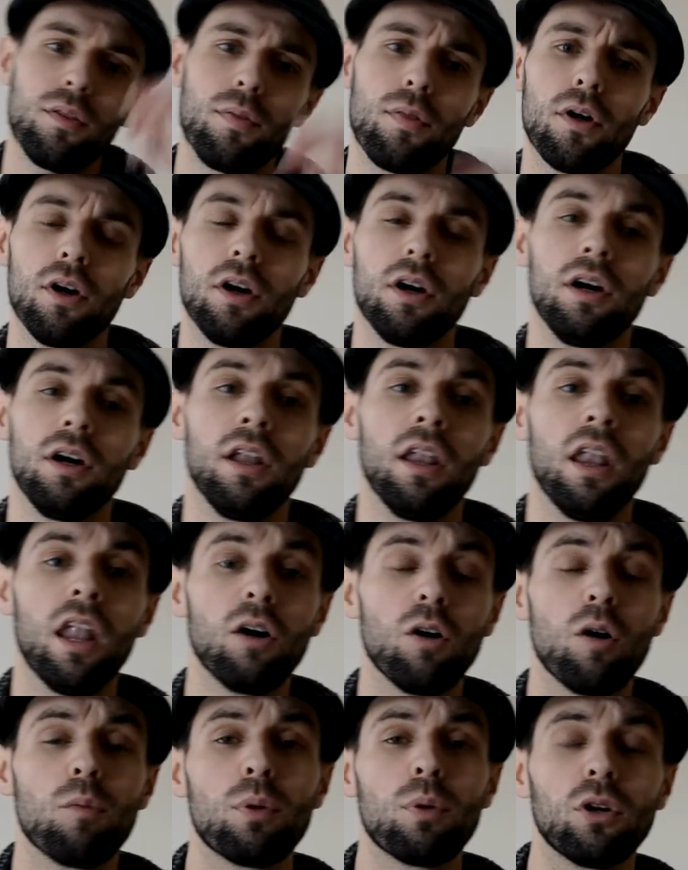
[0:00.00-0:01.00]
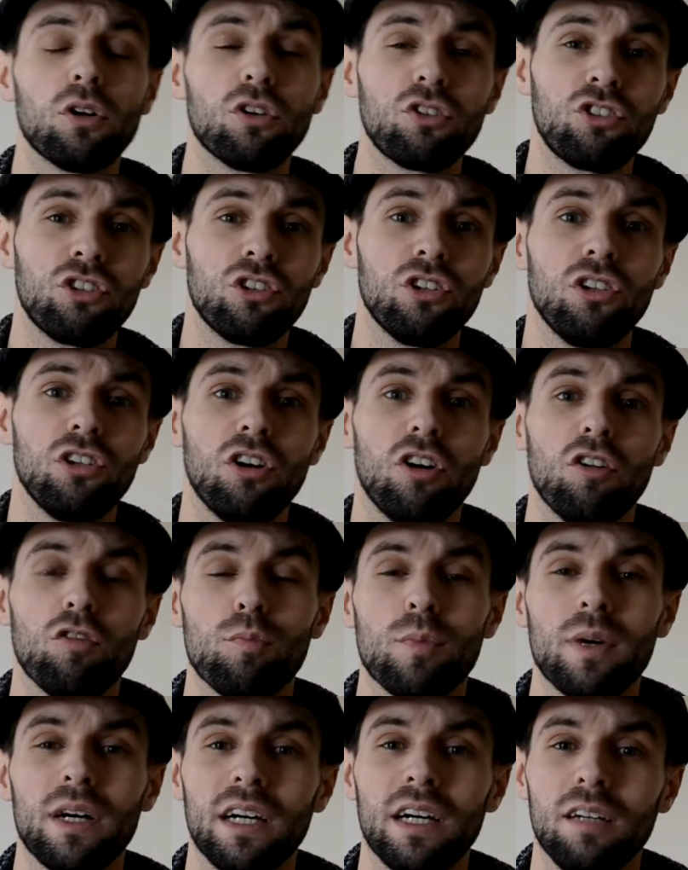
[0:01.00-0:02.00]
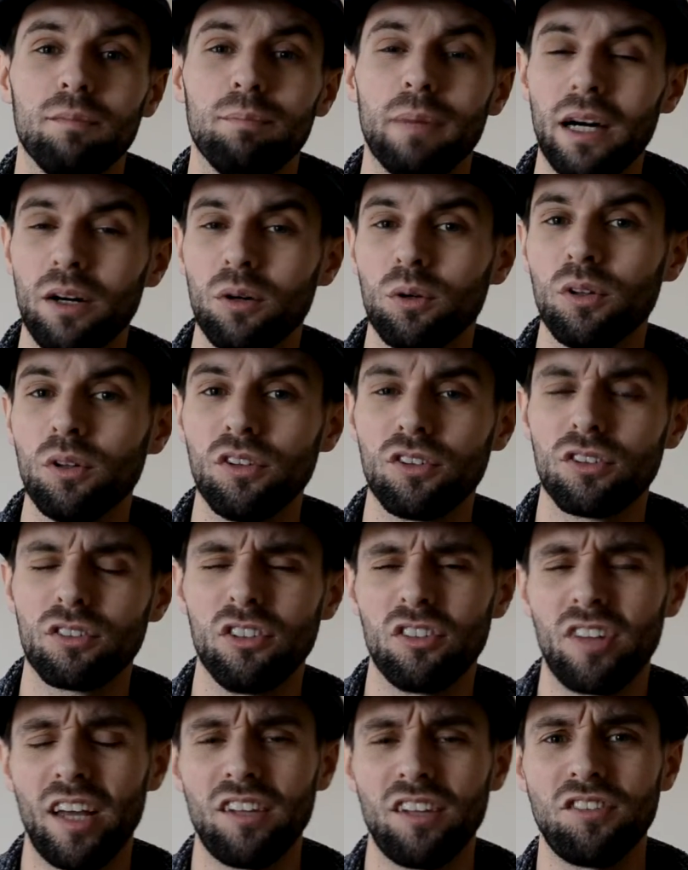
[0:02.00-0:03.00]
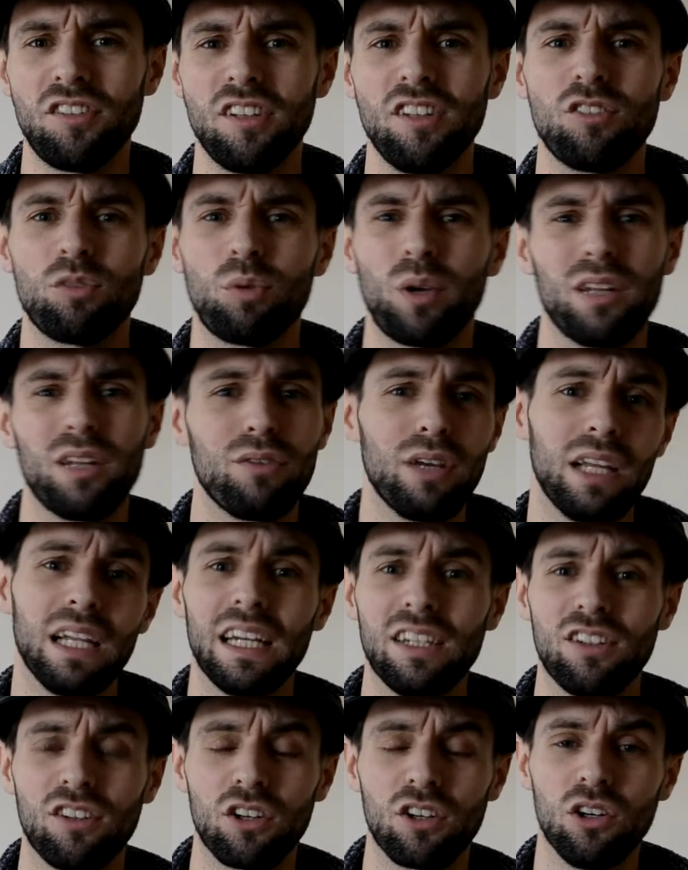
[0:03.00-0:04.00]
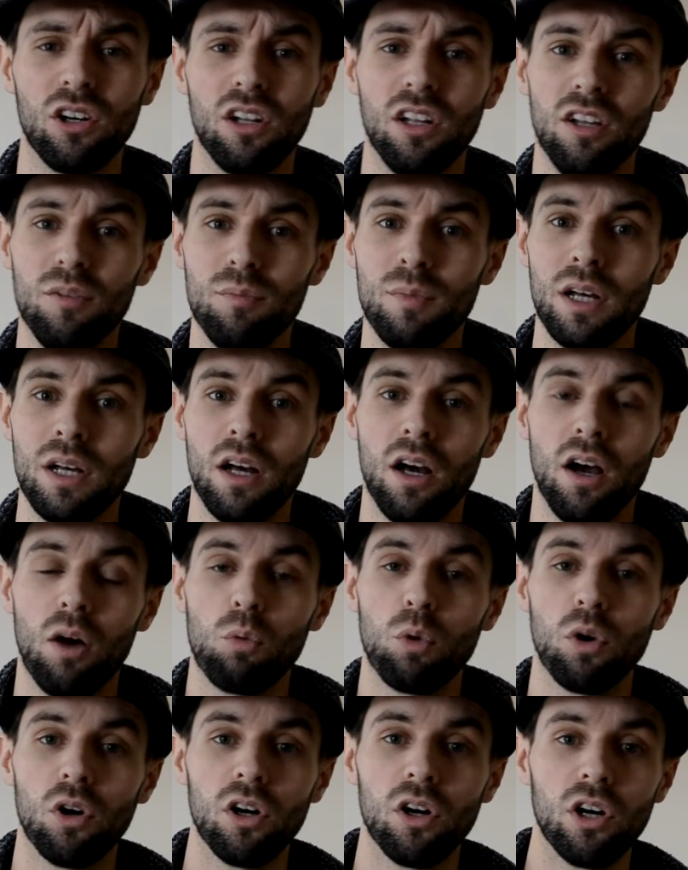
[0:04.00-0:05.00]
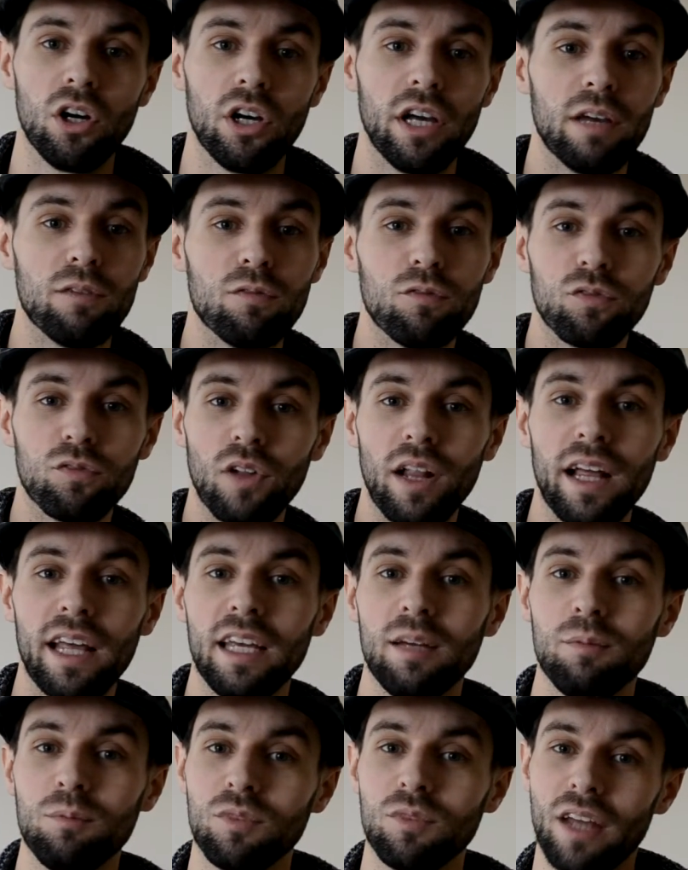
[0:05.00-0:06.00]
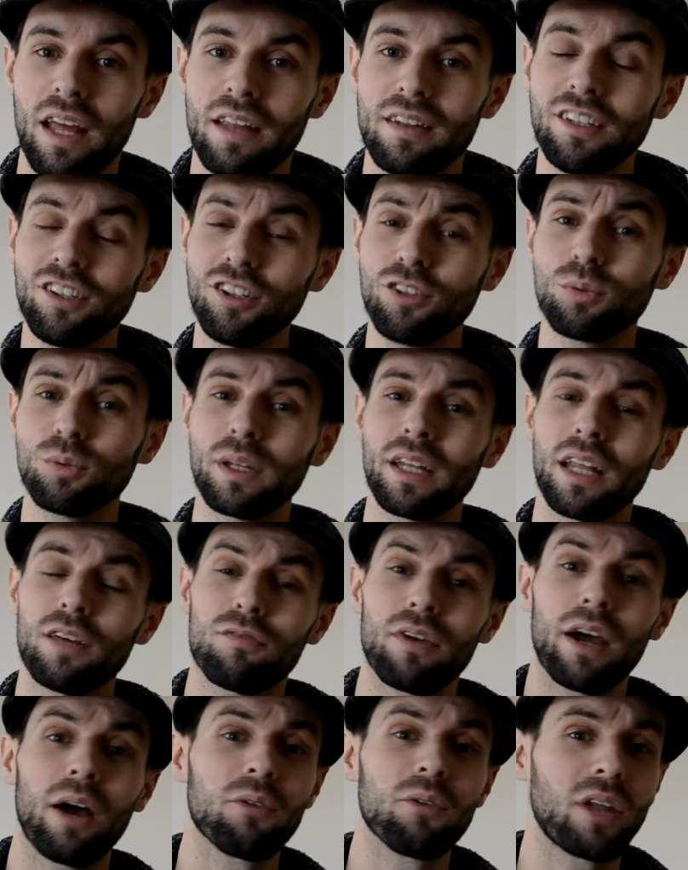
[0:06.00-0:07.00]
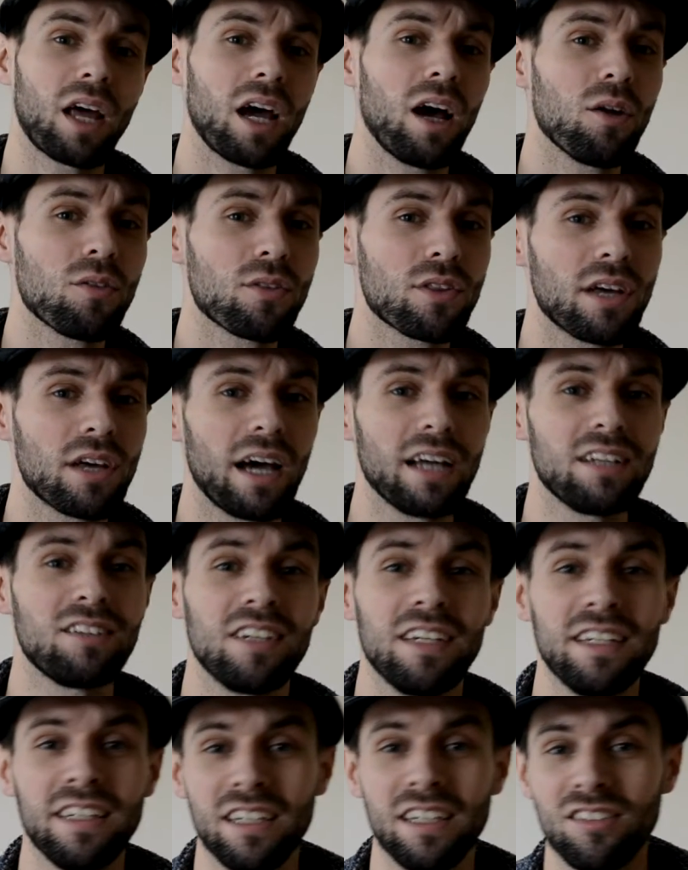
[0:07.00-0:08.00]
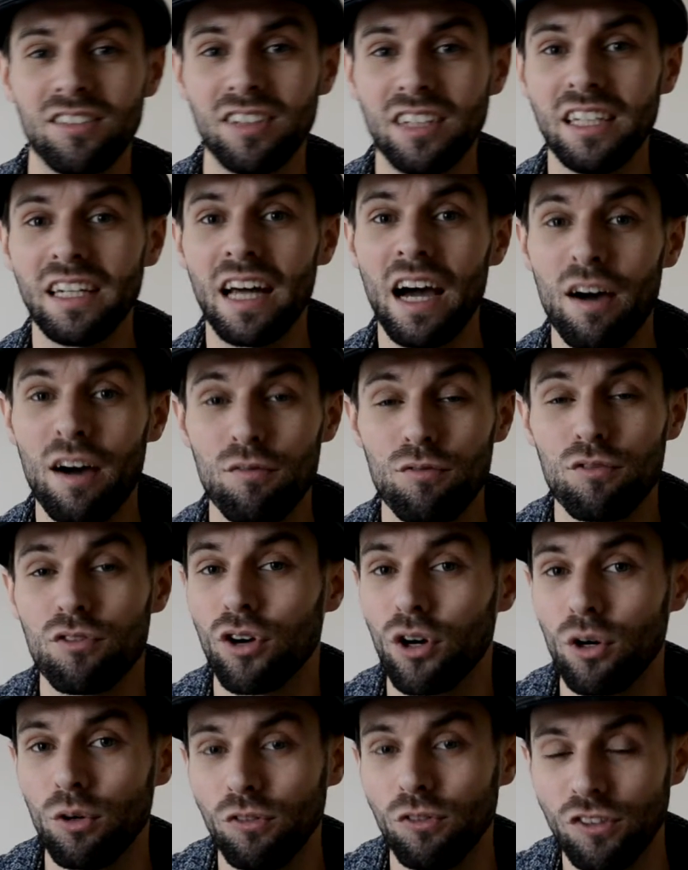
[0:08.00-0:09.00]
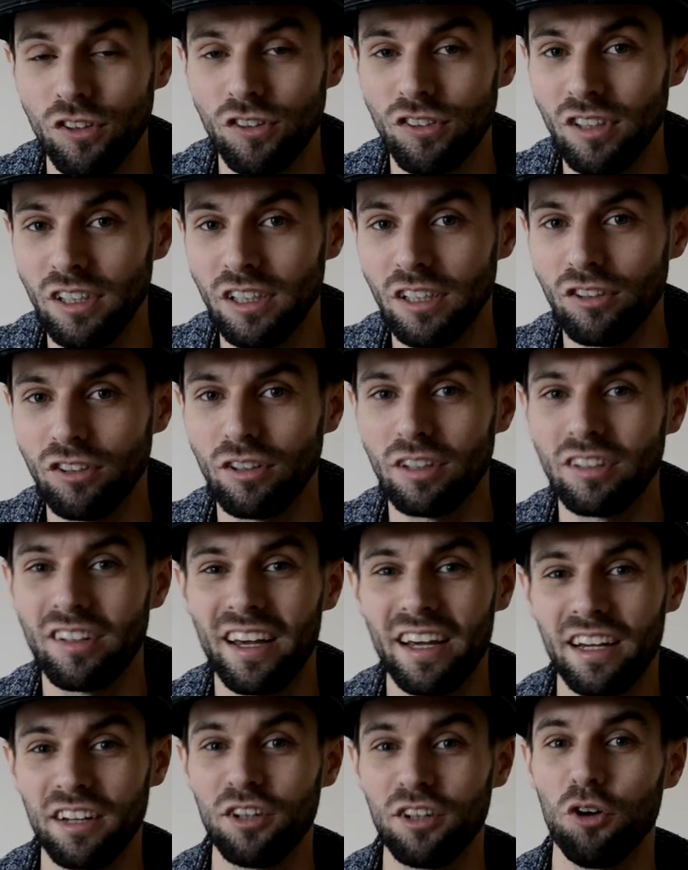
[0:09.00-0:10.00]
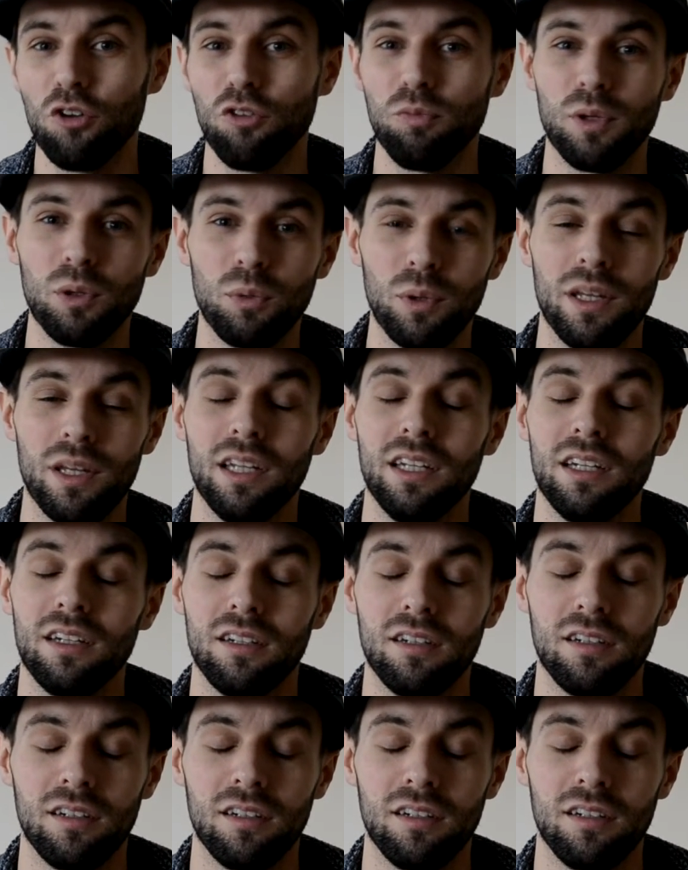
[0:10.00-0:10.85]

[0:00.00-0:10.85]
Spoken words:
The lower portion of my bowels or intestines, whatever you like to call them, were inflamed, and this is when they found out that I did indeed have Crohn's disease and they diagnosed me with it.